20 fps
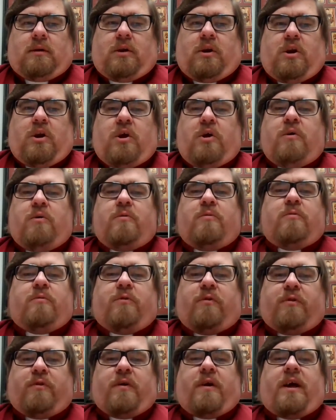new
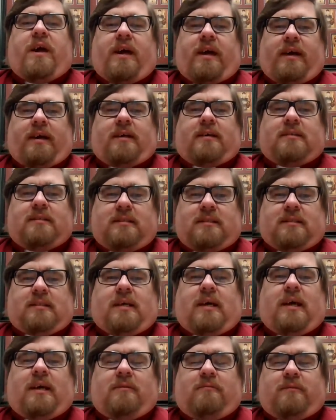things
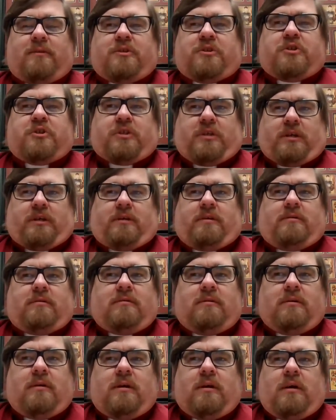can we share?